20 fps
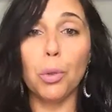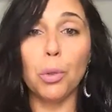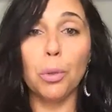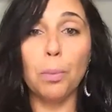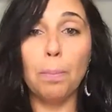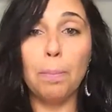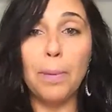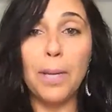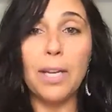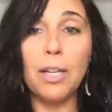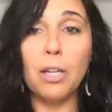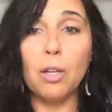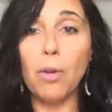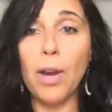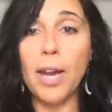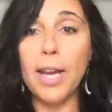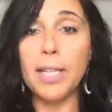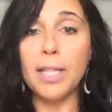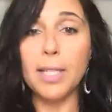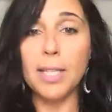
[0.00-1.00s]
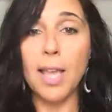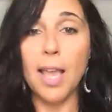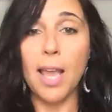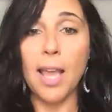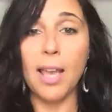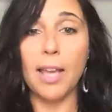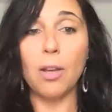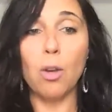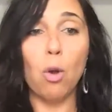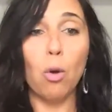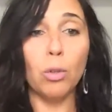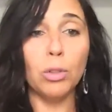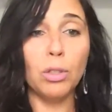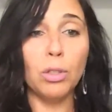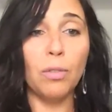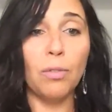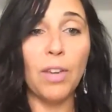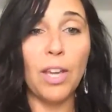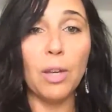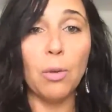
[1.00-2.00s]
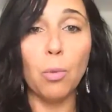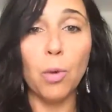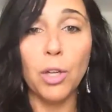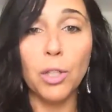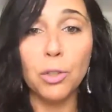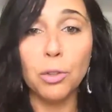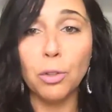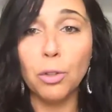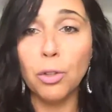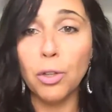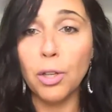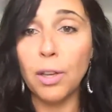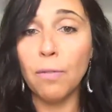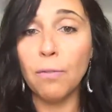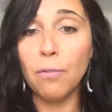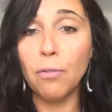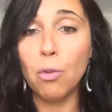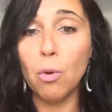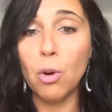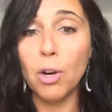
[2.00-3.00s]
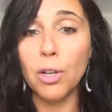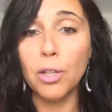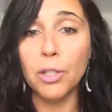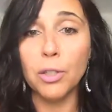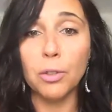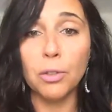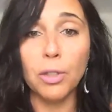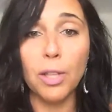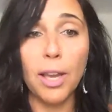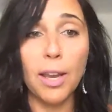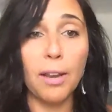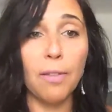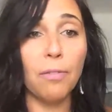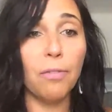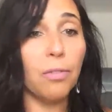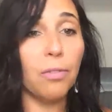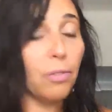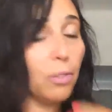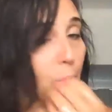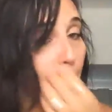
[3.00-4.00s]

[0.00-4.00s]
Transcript: Be a great day. Cultivate what you're looking for in your life.